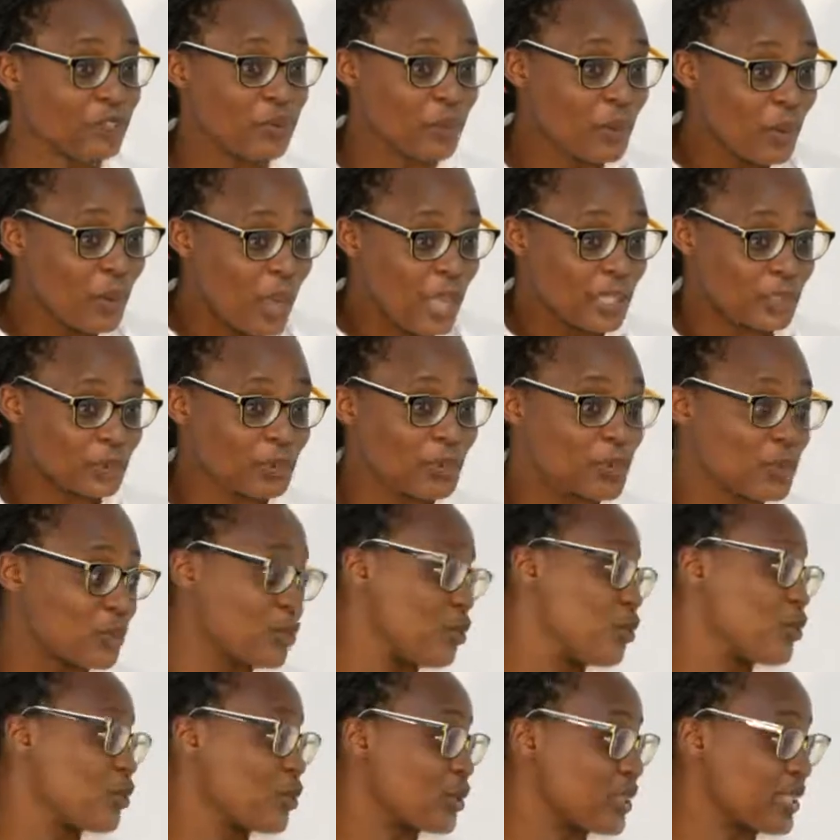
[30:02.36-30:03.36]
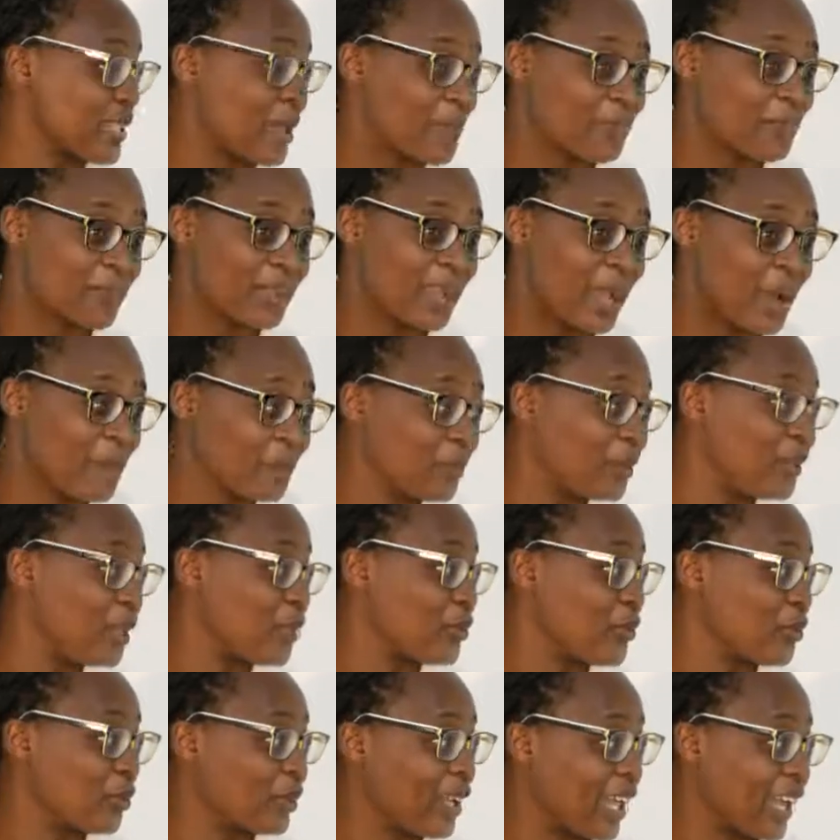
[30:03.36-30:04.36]
If you ask me to draw something, I'm
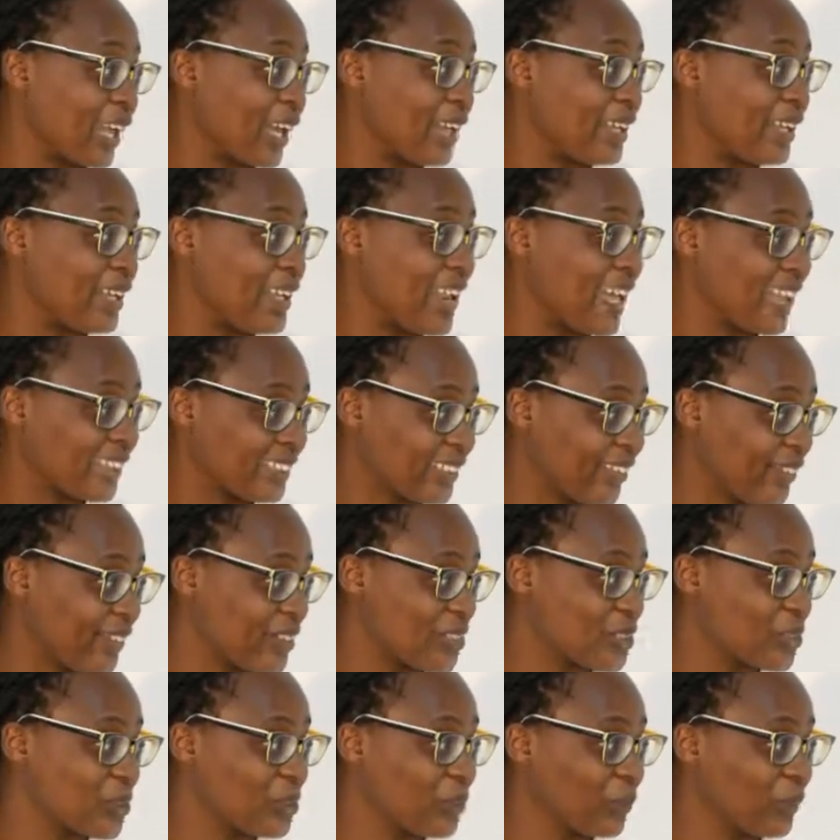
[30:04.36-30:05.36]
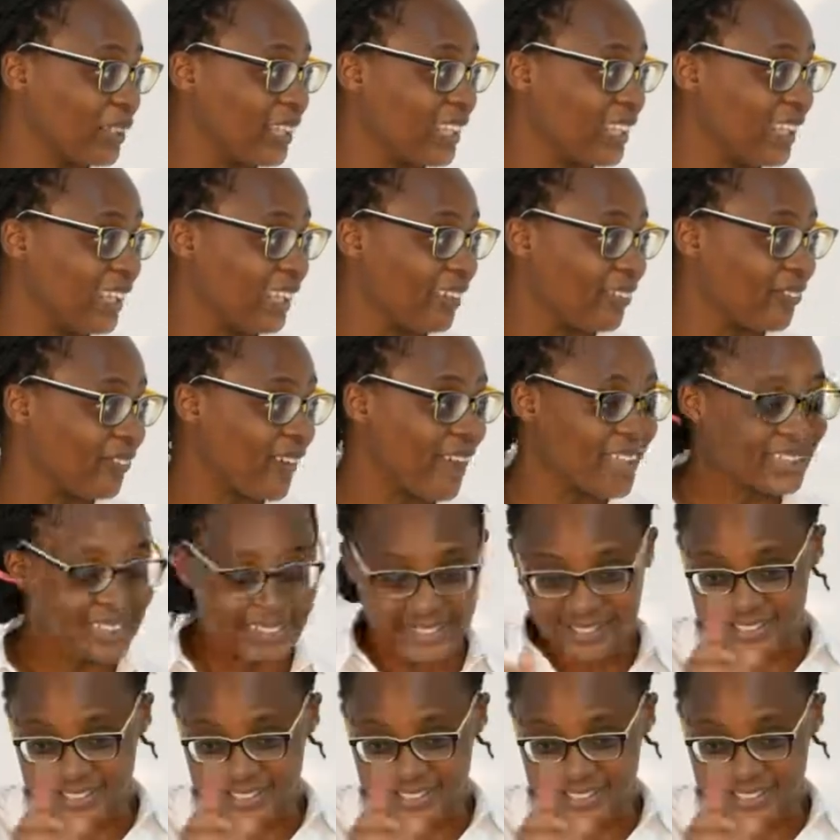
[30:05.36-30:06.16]
going to draw like a nursery school kid, right?